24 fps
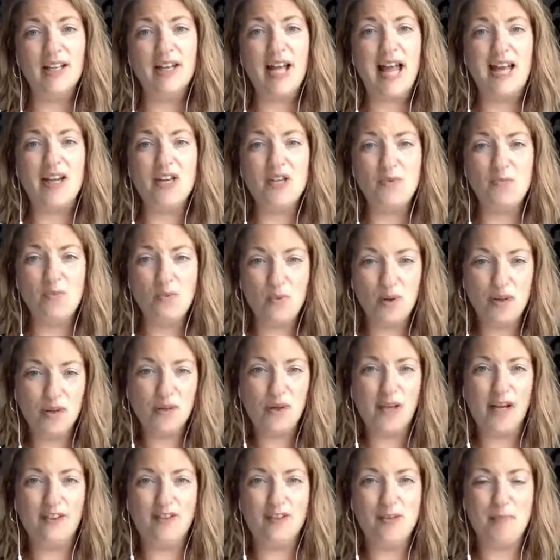and you will
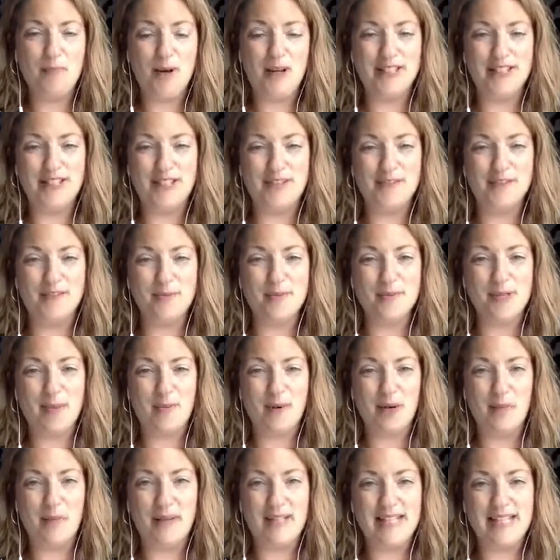get a reminder from
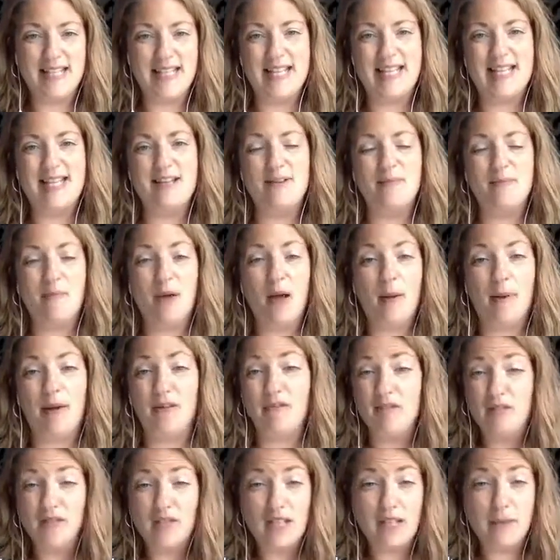someone on my team
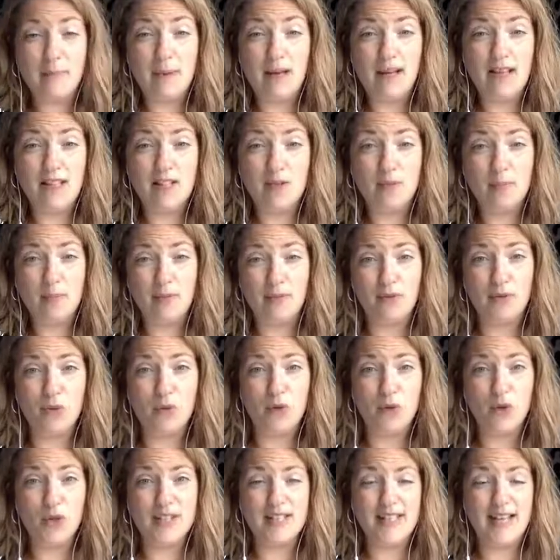about 15 minutes
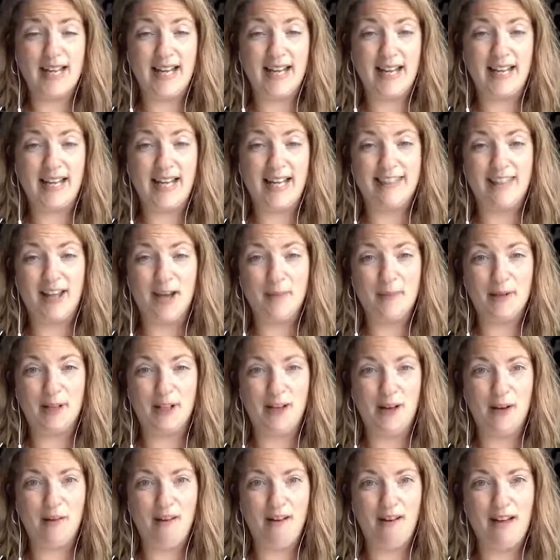before saying that I'm going to
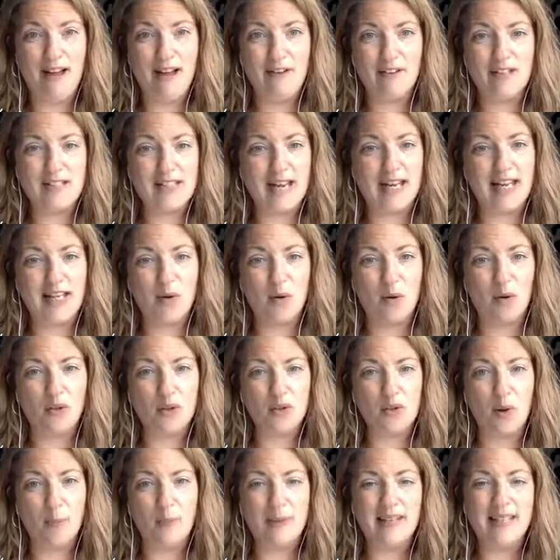go live and telling you what the
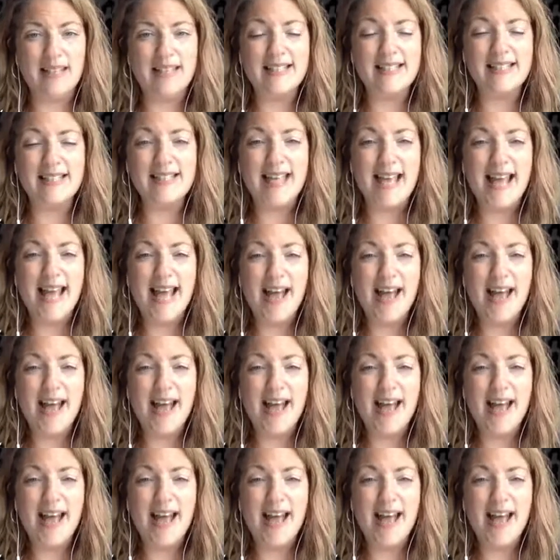topic is.